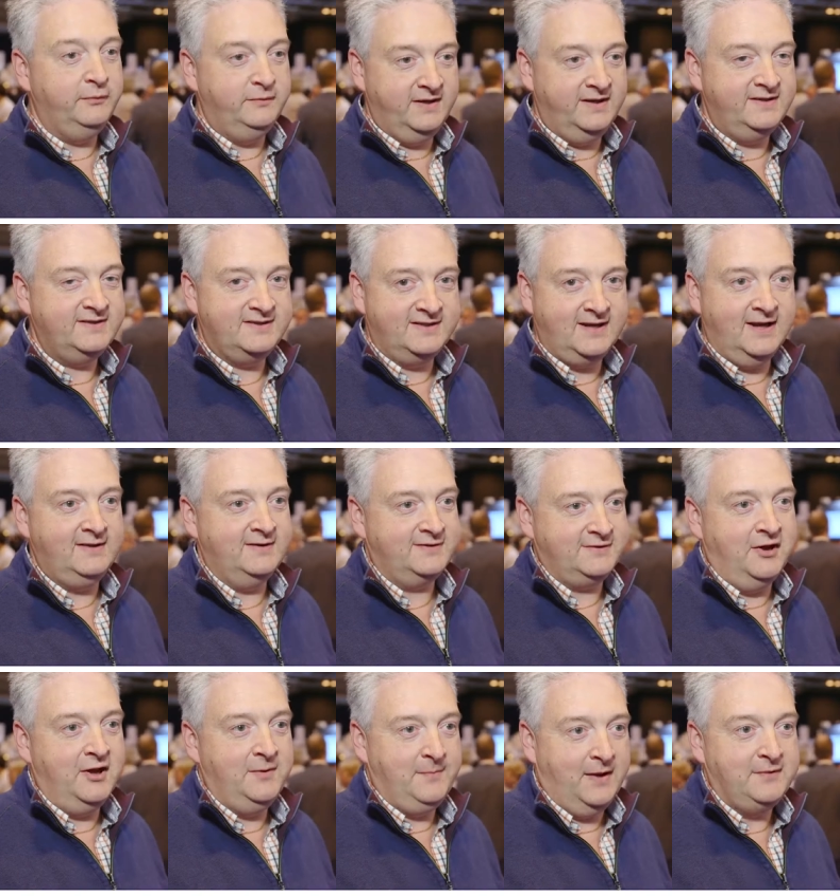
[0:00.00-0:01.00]
You need to take the
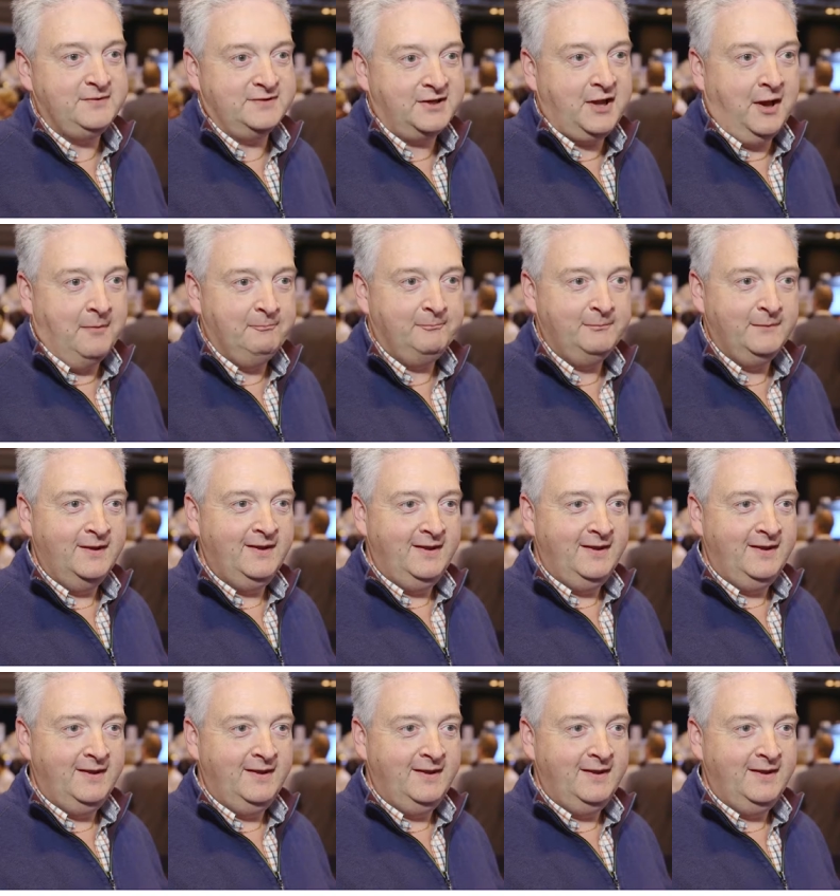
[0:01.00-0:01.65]
time out to come.